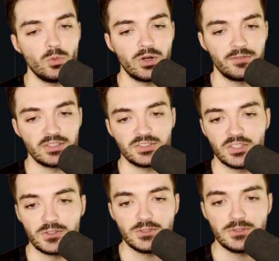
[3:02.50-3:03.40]
one of our
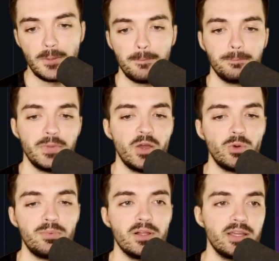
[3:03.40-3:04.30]
circles and we
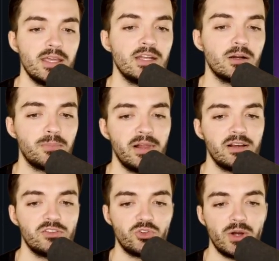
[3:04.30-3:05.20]
plug in our
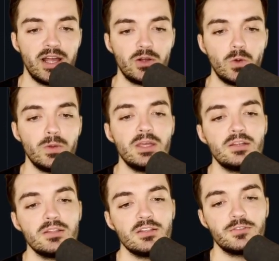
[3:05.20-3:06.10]
player's triangle
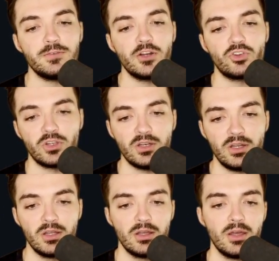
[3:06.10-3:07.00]
into this function,
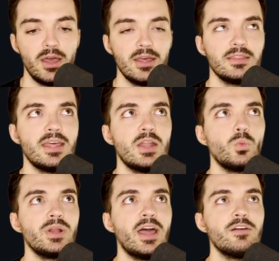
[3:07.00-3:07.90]
then
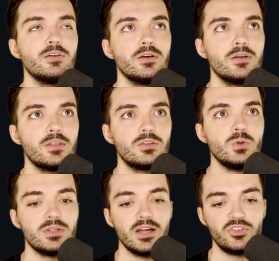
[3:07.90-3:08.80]
whenever the two
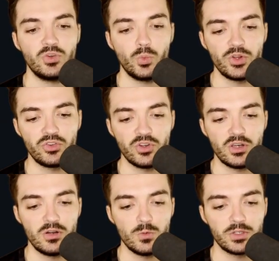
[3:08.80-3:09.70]
touch, we
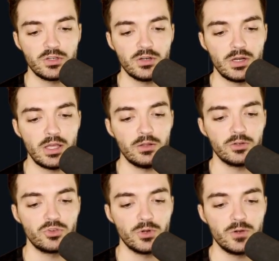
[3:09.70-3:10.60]
should return either
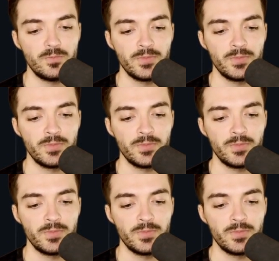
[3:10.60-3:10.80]
true,